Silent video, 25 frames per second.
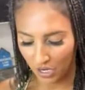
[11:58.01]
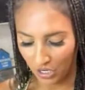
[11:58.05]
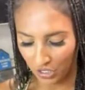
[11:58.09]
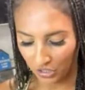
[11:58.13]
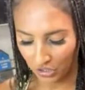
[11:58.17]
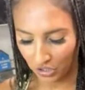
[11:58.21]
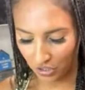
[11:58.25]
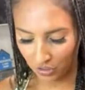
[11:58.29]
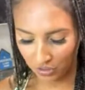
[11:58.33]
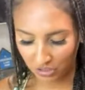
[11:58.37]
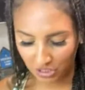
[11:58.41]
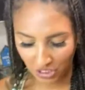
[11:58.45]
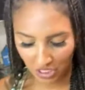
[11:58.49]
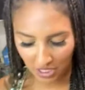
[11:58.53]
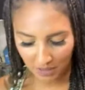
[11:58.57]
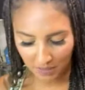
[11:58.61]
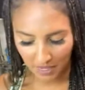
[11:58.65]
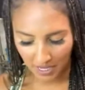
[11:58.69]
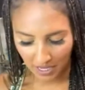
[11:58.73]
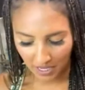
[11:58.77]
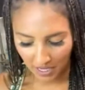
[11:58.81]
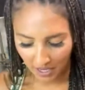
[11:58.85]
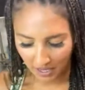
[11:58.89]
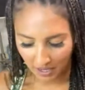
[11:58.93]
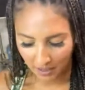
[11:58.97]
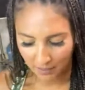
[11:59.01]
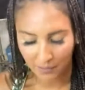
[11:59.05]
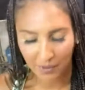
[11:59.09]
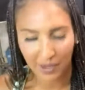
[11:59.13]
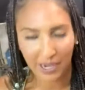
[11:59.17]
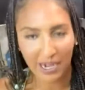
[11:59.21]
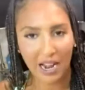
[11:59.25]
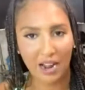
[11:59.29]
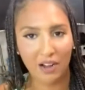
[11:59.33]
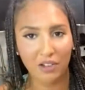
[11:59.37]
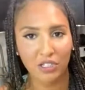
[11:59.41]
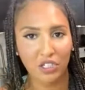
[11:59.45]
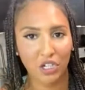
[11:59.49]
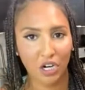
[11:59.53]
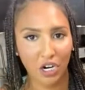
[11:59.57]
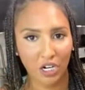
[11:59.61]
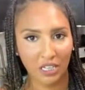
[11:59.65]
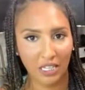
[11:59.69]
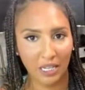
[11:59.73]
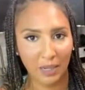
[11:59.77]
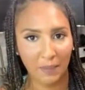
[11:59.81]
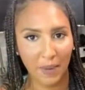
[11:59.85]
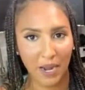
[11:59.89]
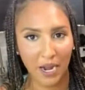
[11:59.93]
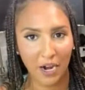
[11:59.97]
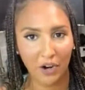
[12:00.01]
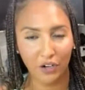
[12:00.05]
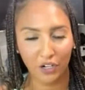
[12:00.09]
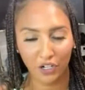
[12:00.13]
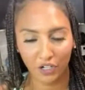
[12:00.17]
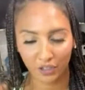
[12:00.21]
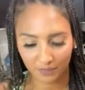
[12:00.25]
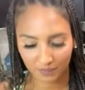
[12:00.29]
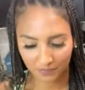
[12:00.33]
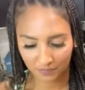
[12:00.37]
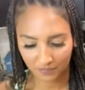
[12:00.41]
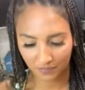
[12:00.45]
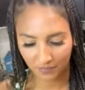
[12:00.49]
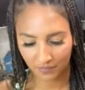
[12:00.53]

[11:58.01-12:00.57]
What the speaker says: So it's going to be, right now it's garlic powder.